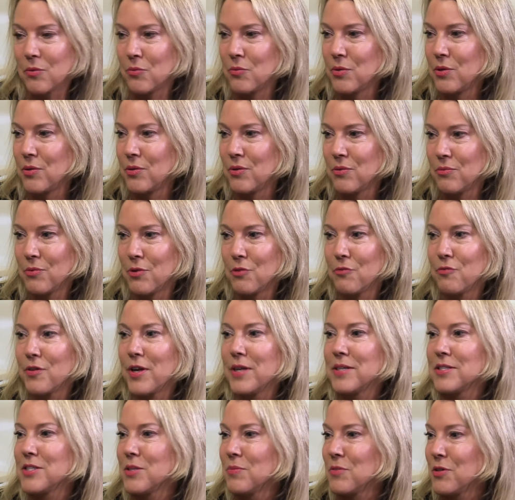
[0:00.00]
and we'll we'll
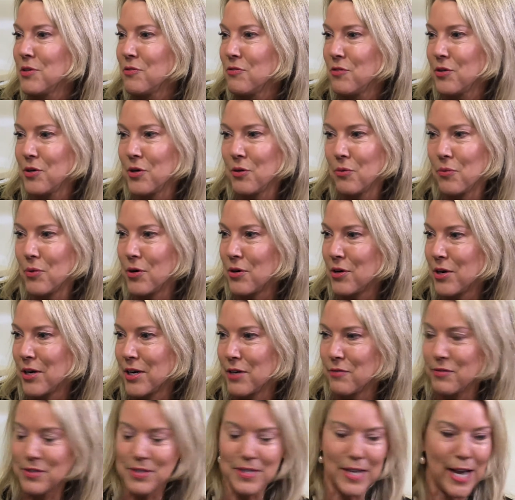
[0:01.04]
find something for you to work on.
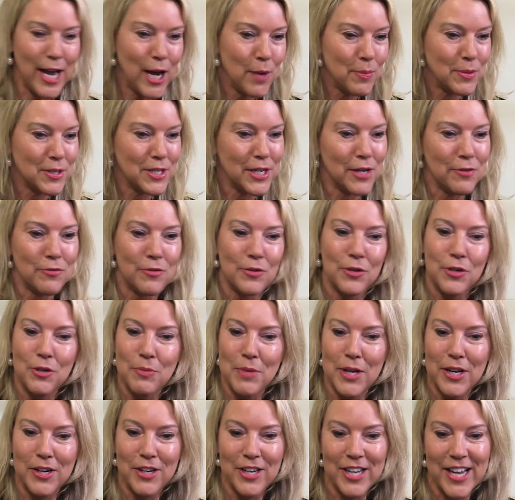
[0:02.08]
If it's sure. a Habitat for
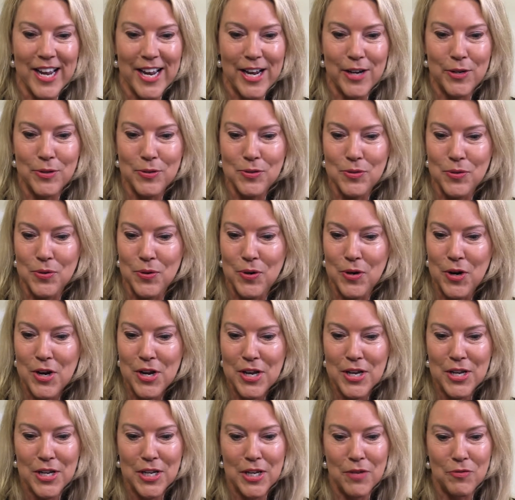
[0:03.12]
Humanity house or
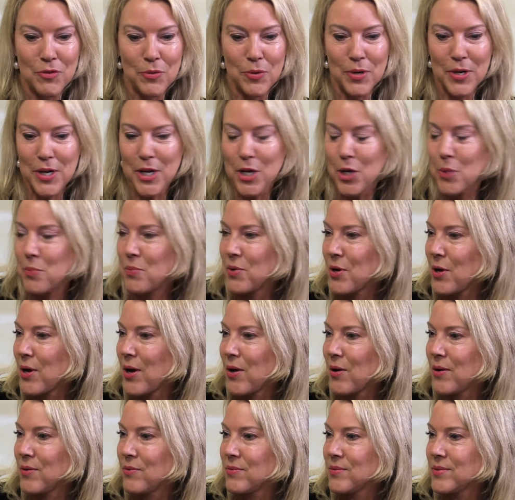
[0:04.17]
if you want to help
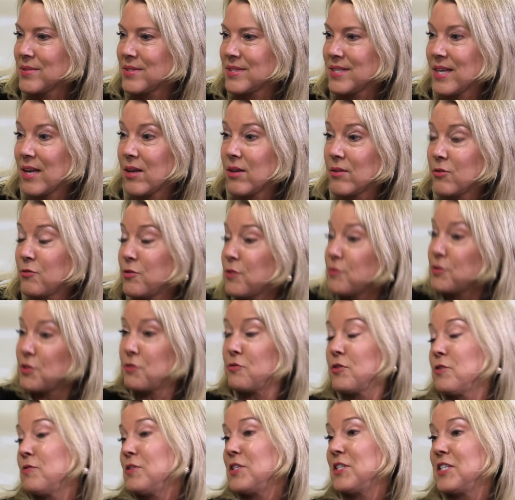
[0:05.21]
uh, sell
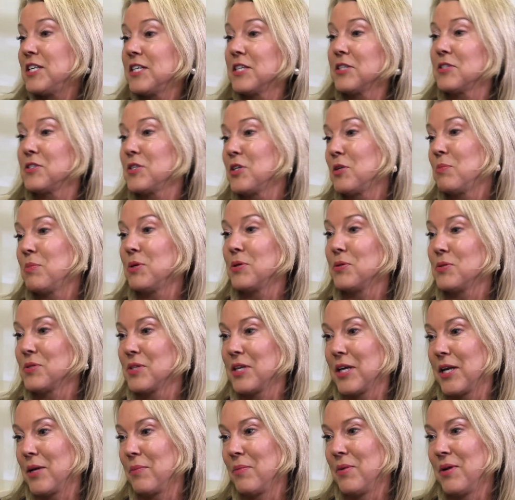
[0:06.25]
50-50 tickets at a Bills
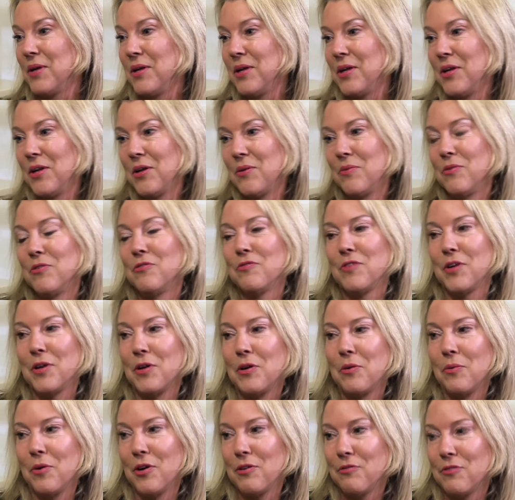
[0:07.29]
game, right. we'll find
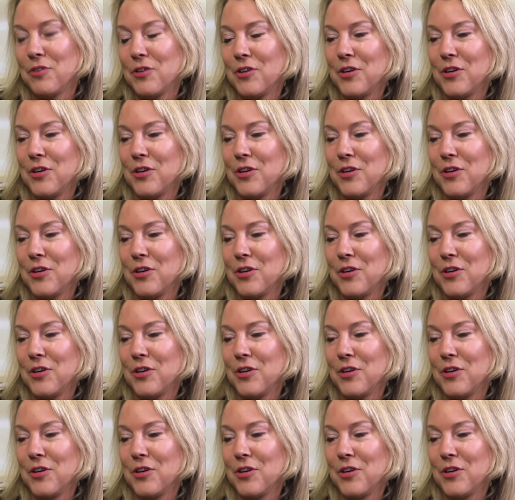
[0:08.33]
a way for